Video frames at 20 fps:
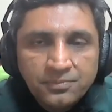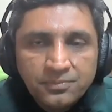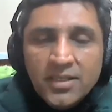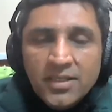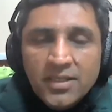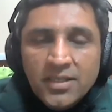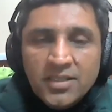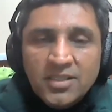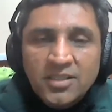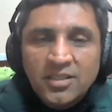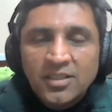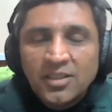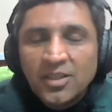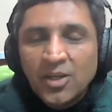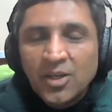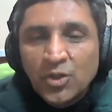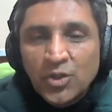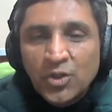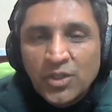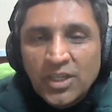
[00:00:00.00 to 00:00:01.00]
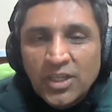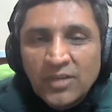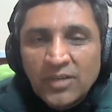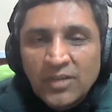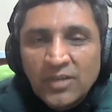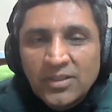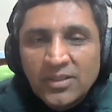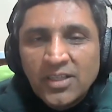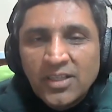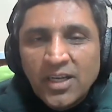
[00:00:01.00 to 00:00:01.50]
is uh, how to deal with
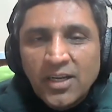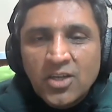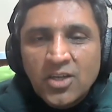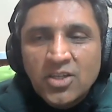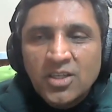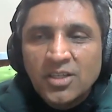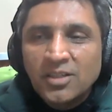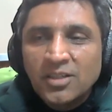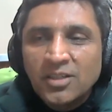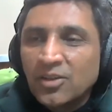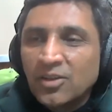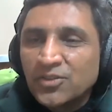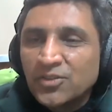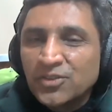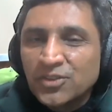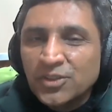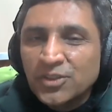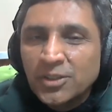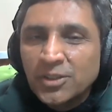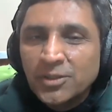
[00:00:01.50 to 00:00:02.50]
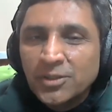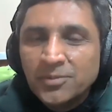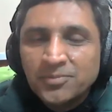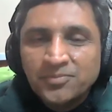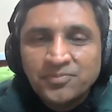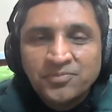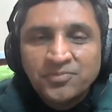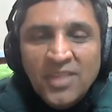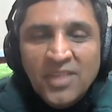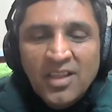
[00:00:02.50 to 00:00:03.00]
the addiction of uh,
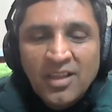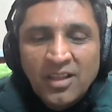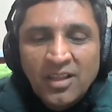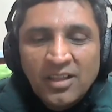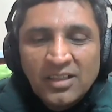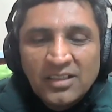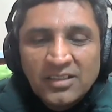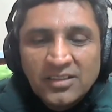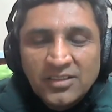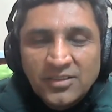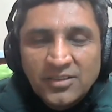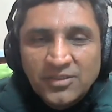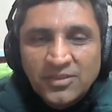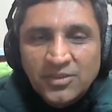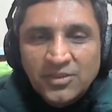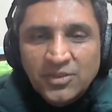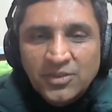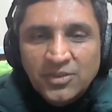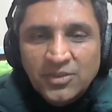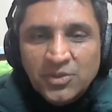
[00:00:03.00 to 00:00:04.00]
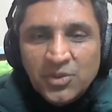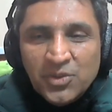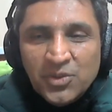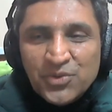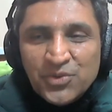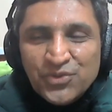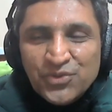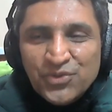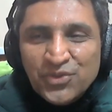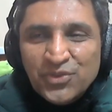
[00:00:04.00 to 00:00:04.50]
so
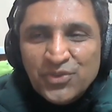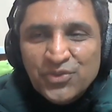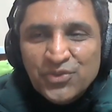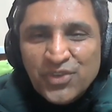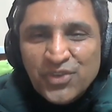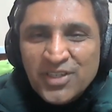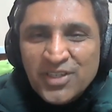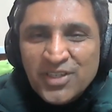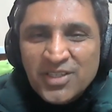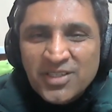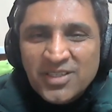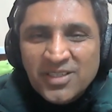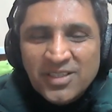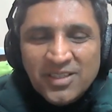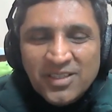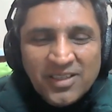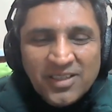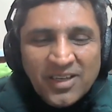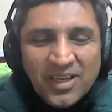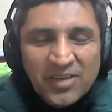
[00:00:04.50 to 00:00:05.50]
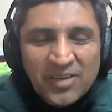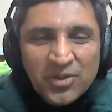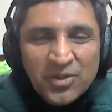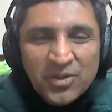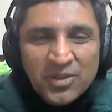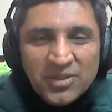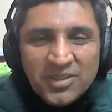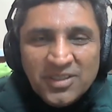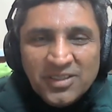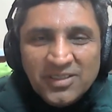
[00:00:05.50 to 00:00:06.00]
first uh, i would
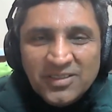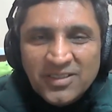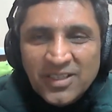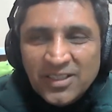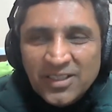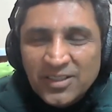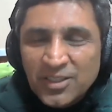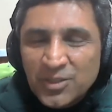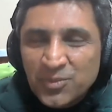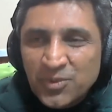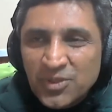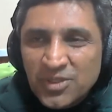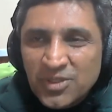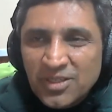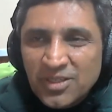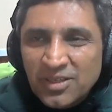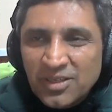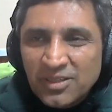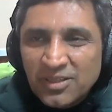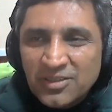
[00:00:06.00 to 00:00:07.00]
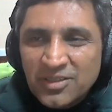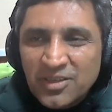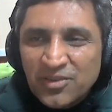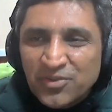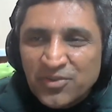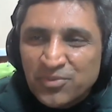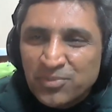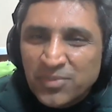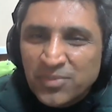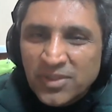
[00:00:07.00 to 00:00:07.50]
take this position
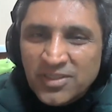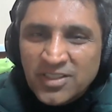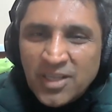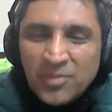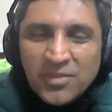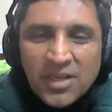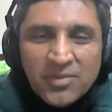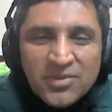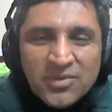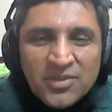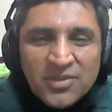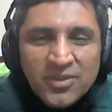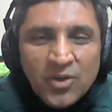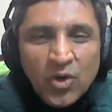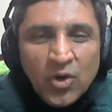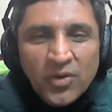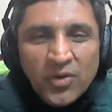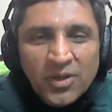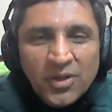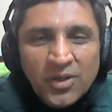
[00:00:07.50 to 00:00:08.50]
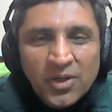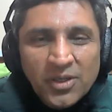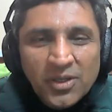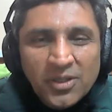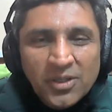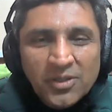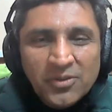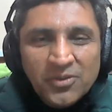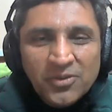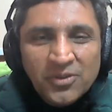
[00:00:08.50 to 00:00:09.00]
sometimes we over,
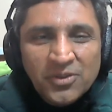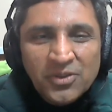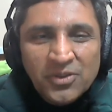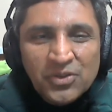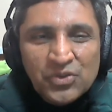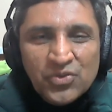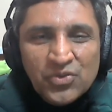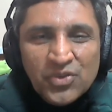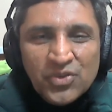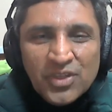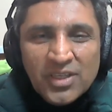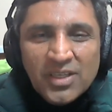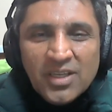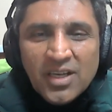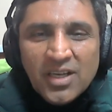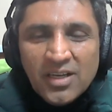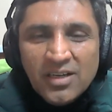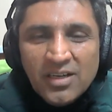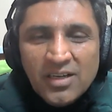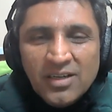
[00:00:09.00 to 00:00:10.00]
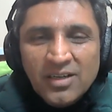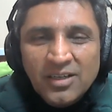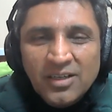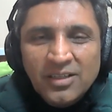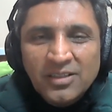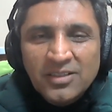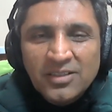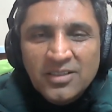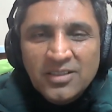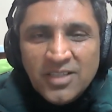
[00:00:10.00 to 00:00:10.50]
uh, we are
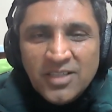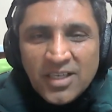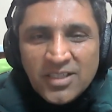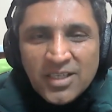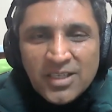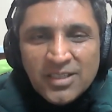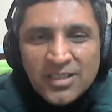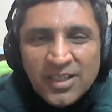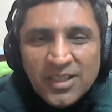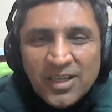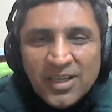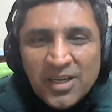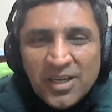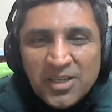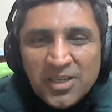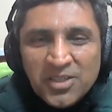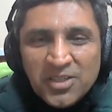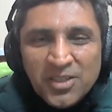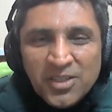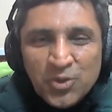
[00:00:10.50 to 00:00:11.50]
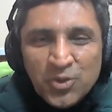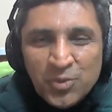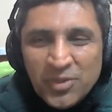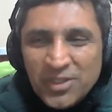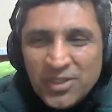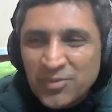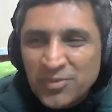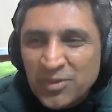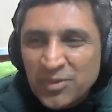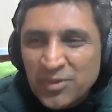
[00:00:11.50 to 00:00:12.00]
judging their addiction too much
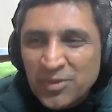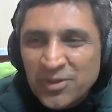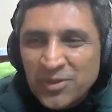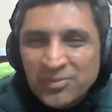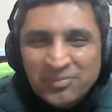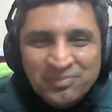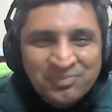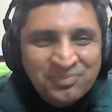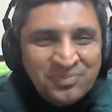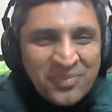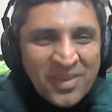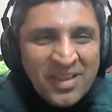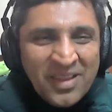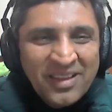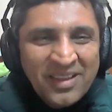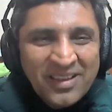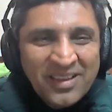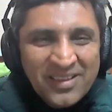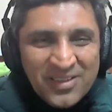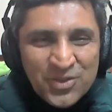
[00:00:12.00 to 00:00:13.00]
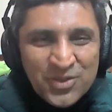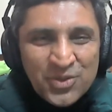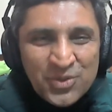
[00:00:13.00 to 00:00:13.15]
maybe so